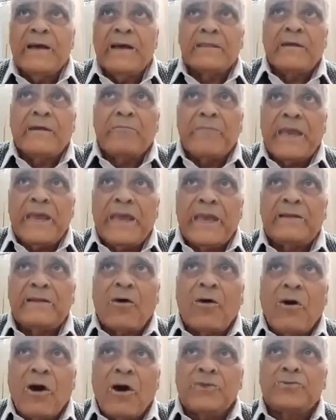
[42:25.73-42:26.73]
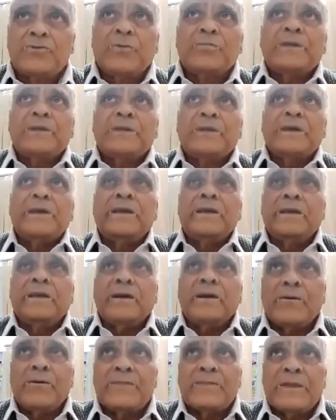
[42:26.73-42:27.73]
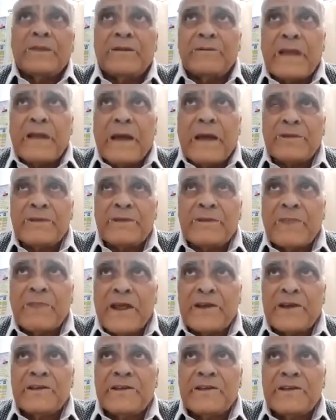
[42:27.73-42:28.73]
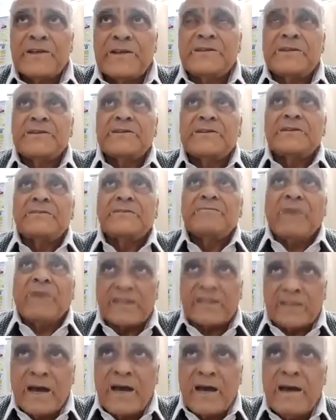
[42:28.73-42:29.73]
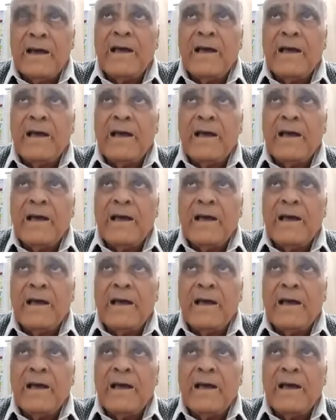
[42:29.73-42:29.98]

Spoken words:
The main cause of the diabetes mellitus is the vata,